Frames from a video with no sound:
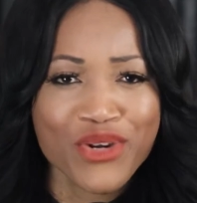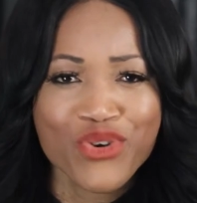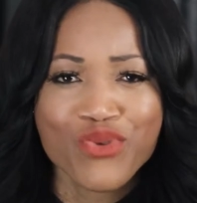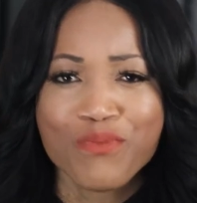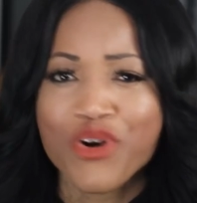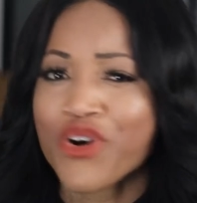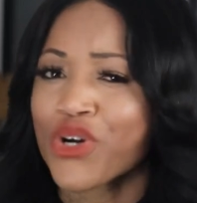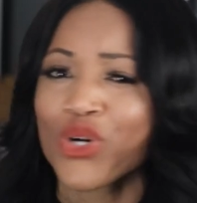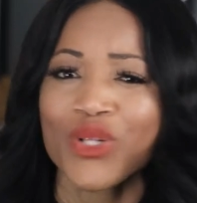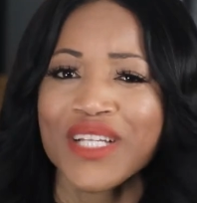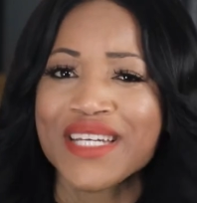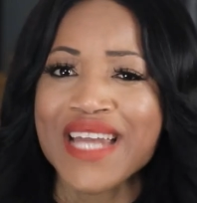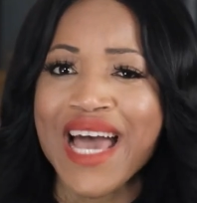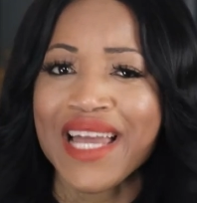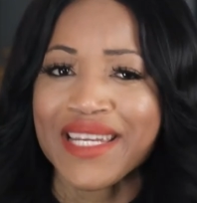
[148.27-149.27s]
numerical
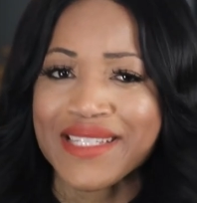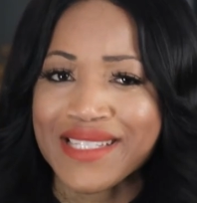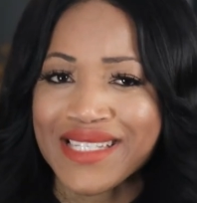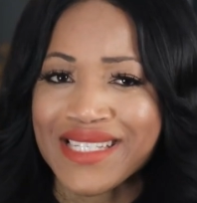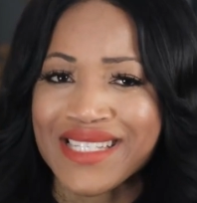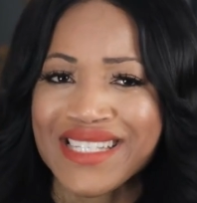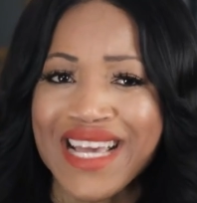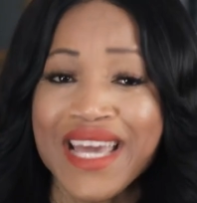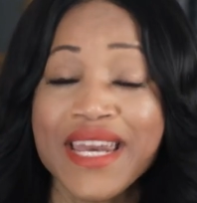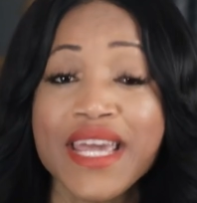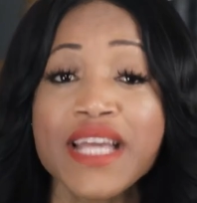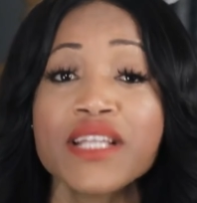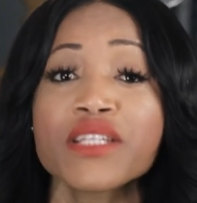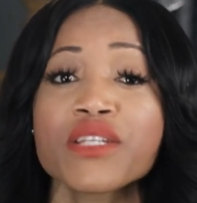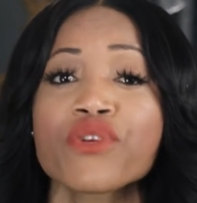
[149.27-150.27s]
analysis, and
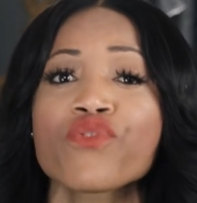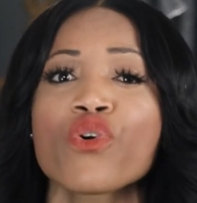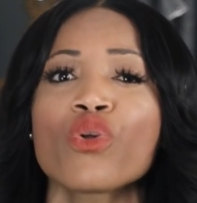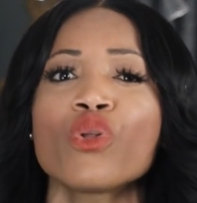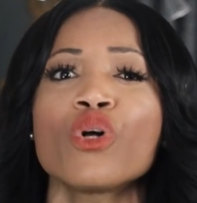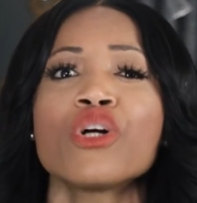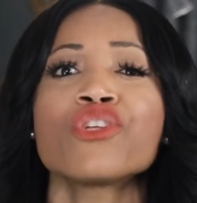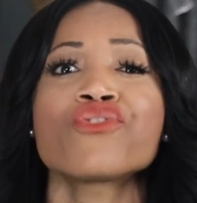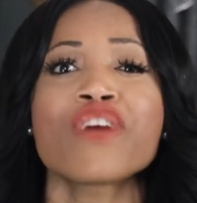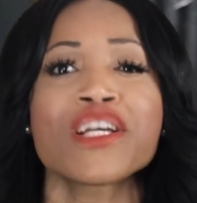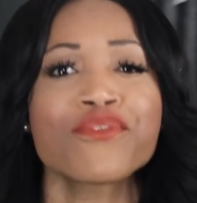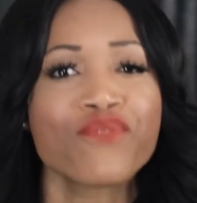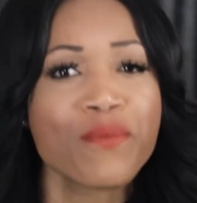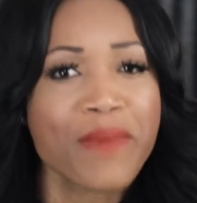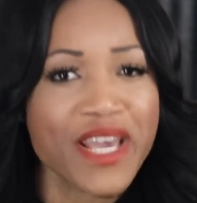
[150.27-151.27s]
integral
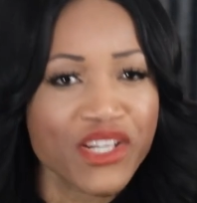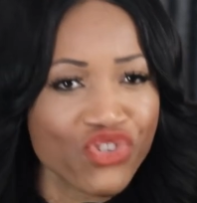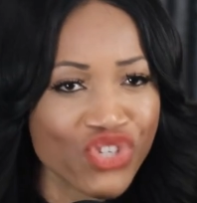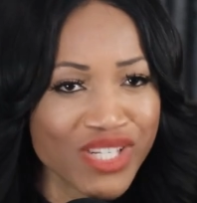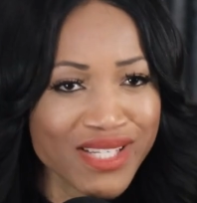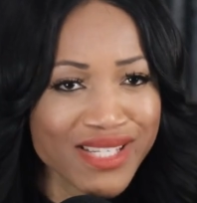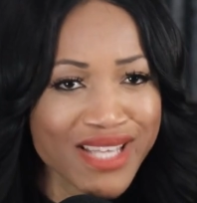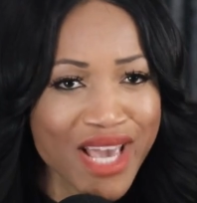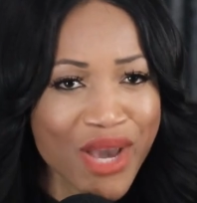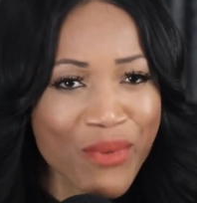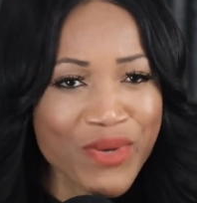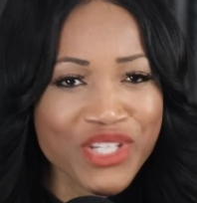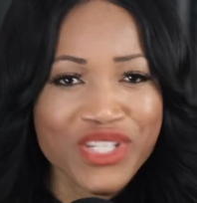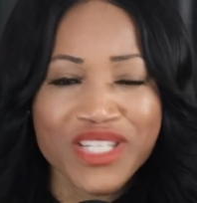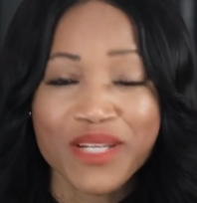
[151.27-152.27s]
transformations,
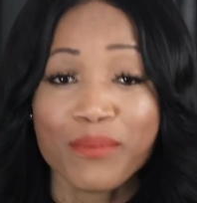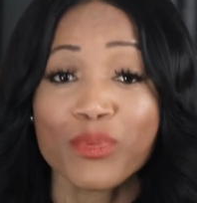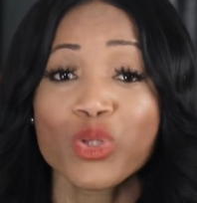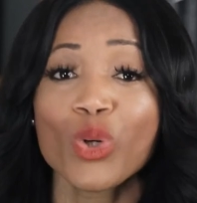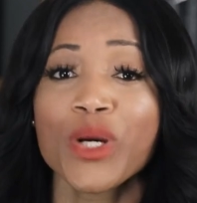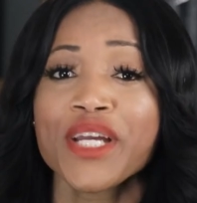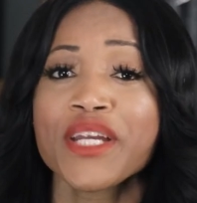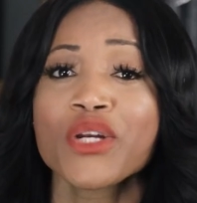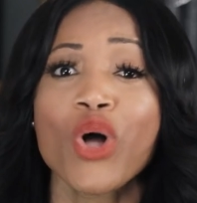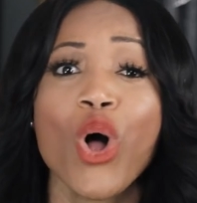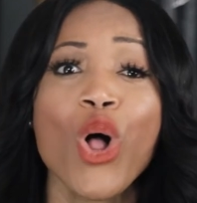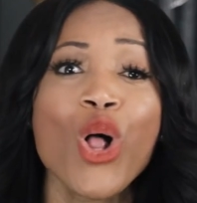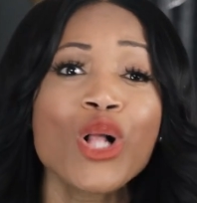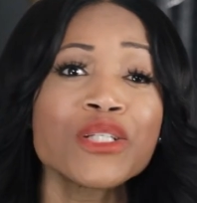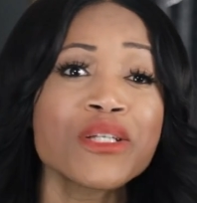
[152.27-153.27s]
which is employed in
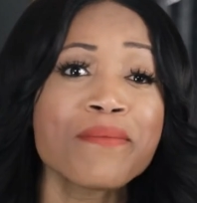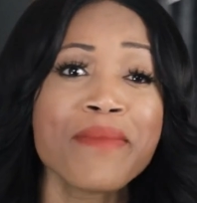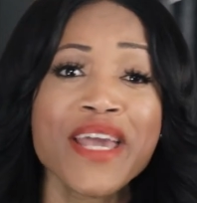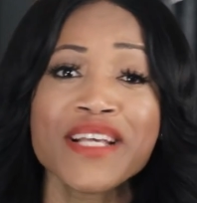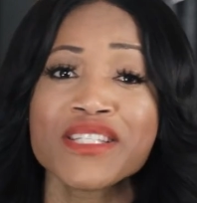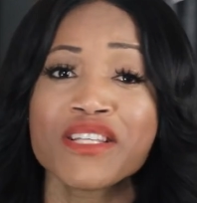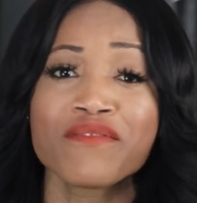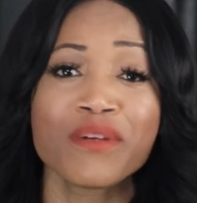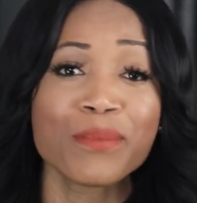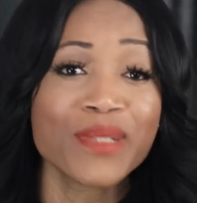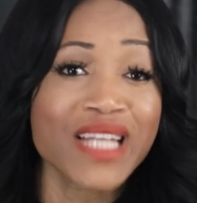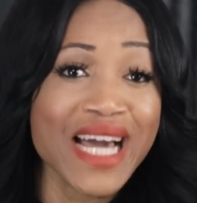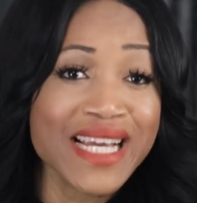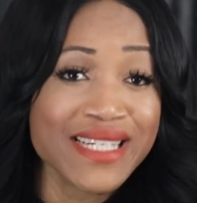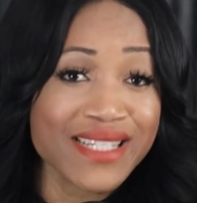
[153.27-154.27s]
all domains of
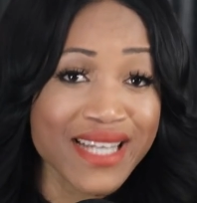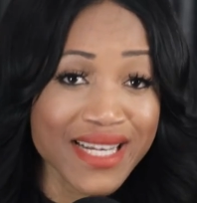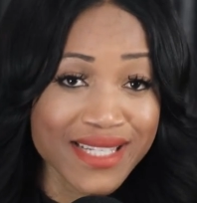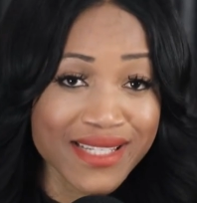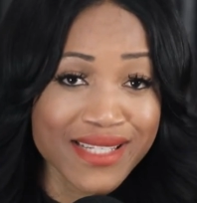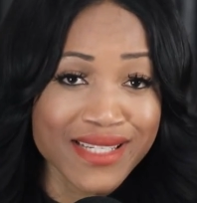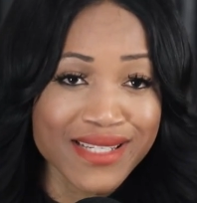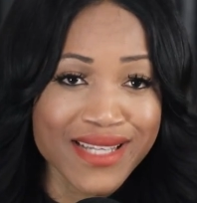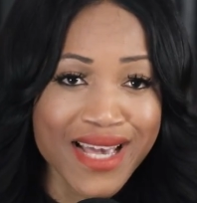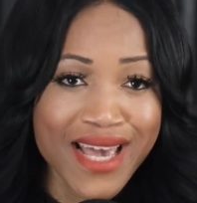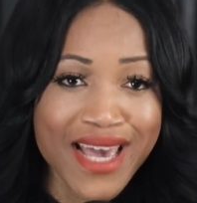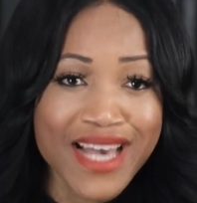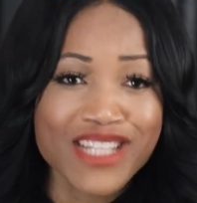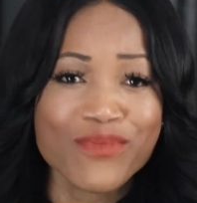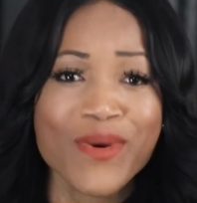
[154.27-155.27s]
applied sciences,
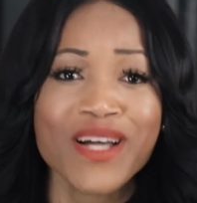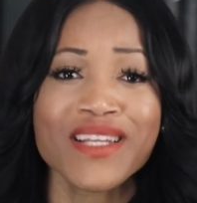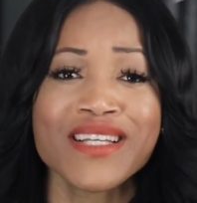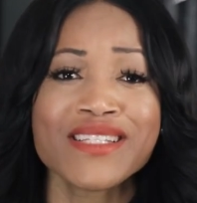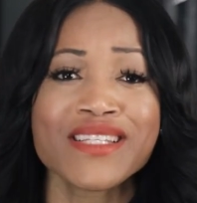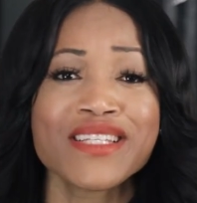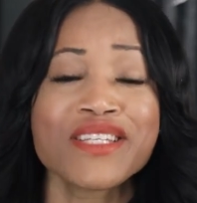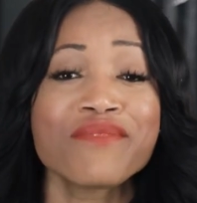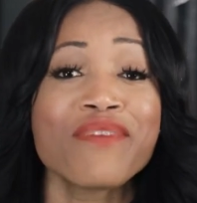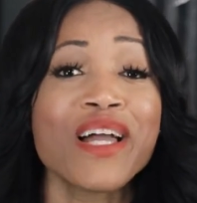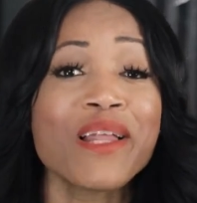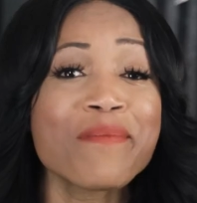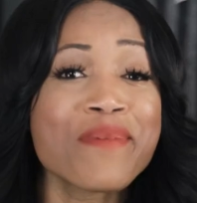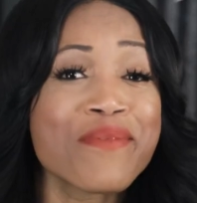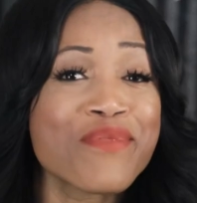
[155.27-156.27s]
as well as
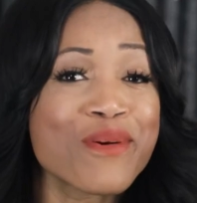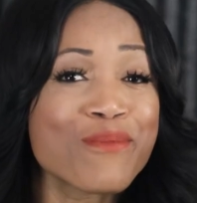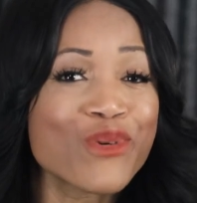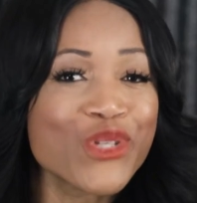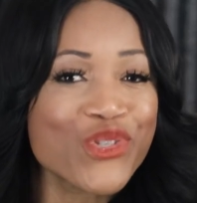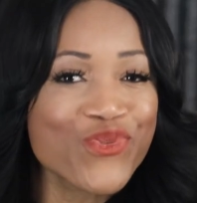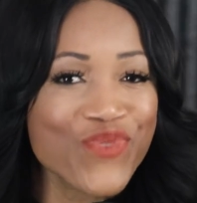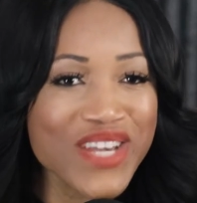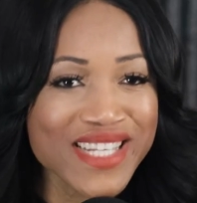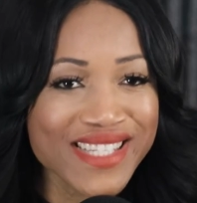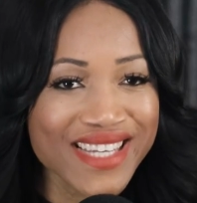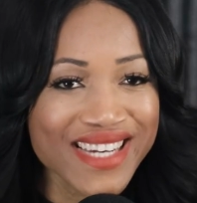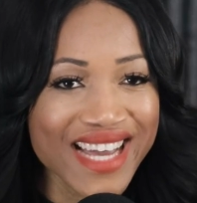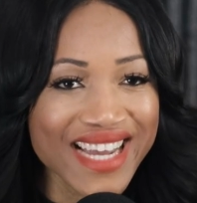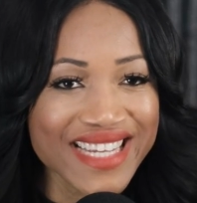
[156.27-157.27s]
developing the most
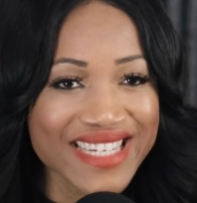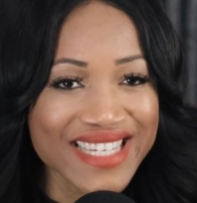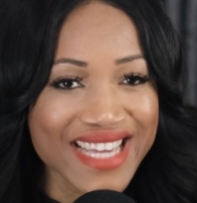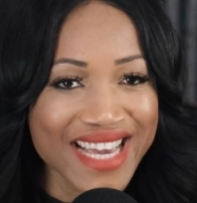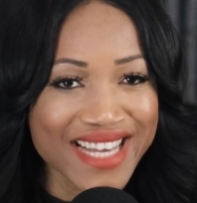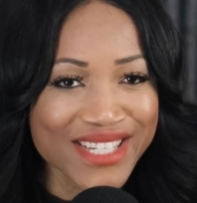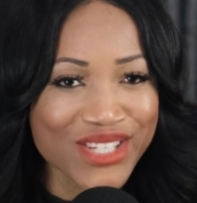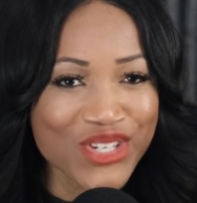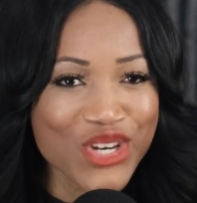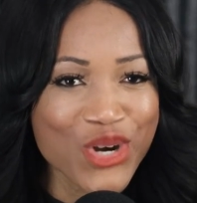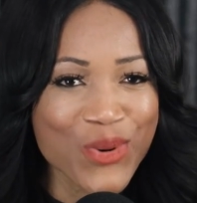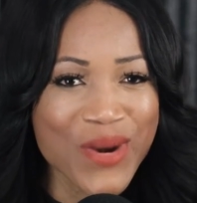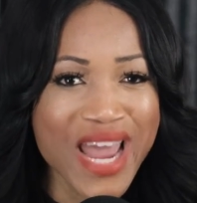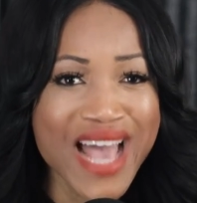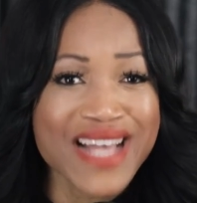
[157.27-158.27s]
recent ideas
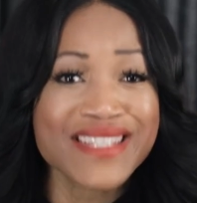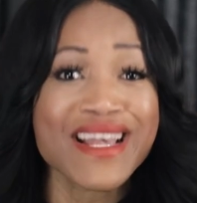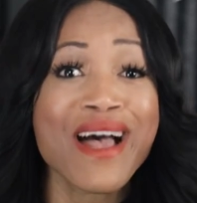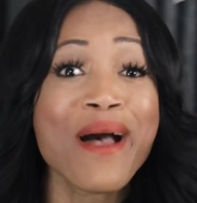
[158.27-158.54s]
known as